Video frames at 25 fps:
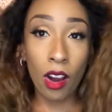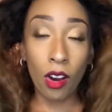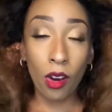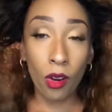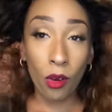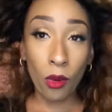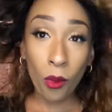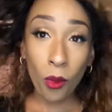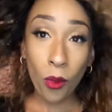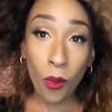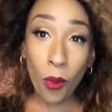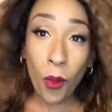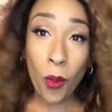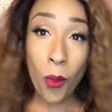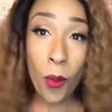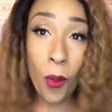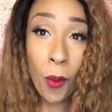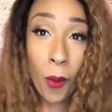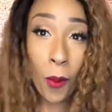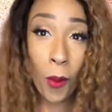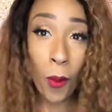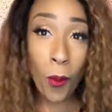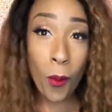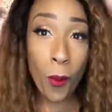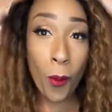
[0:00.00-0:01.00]

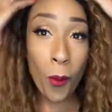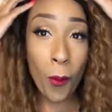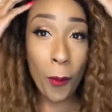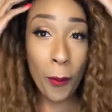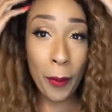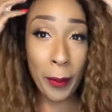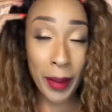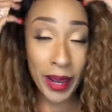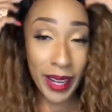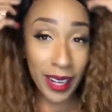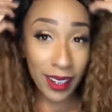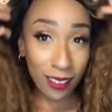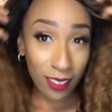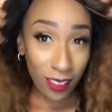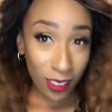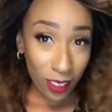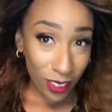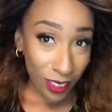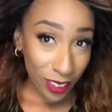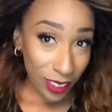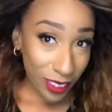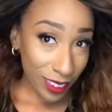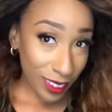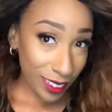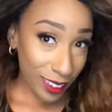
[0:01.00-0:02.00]
Oh
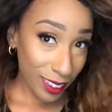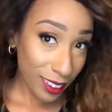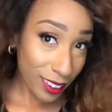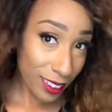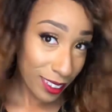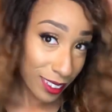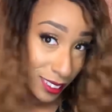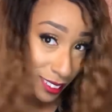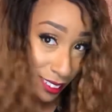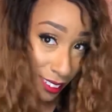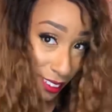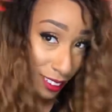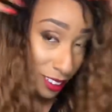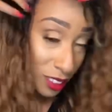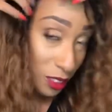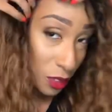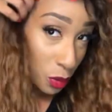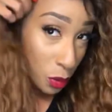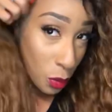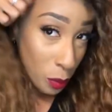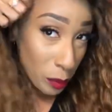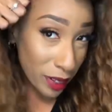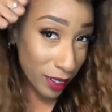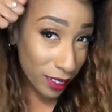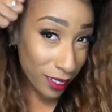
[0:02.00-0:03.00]

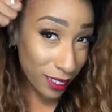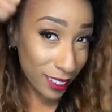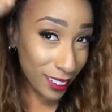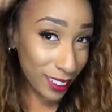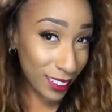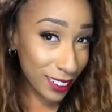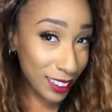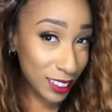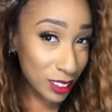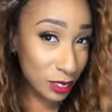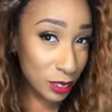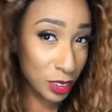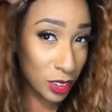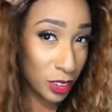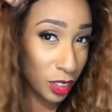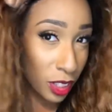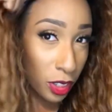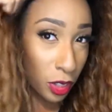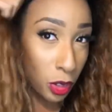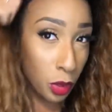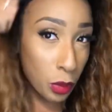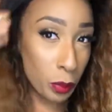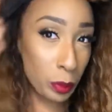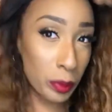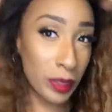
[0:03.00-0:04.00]
my God. This is what
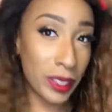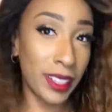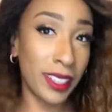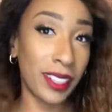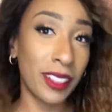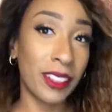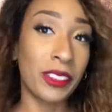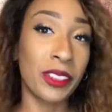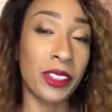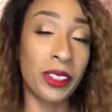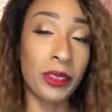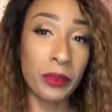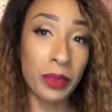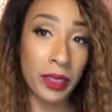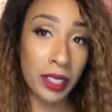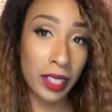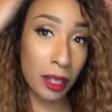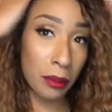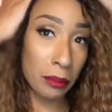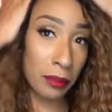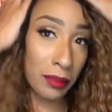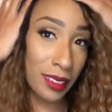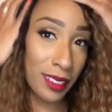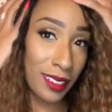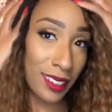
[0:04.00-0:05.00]
y'all don't be hearing when
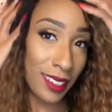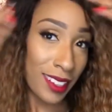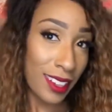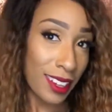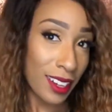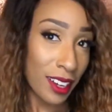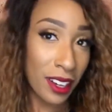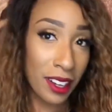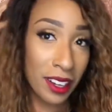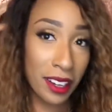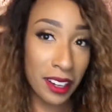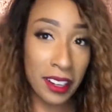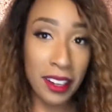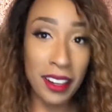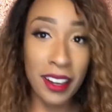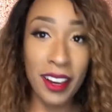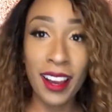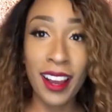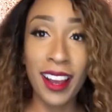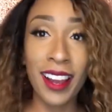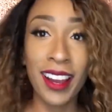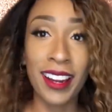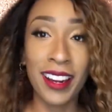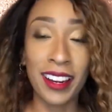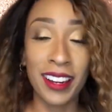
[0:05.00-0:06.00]
I'm
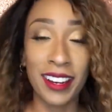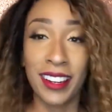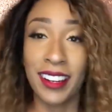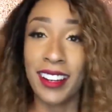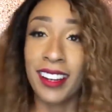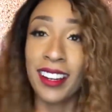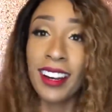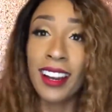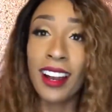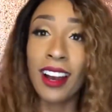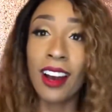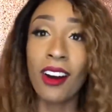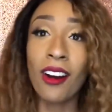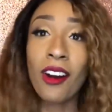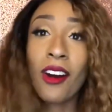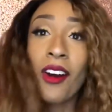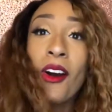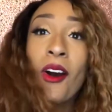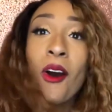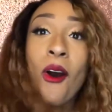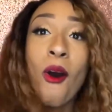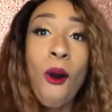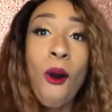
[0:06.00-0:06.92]
editing it out.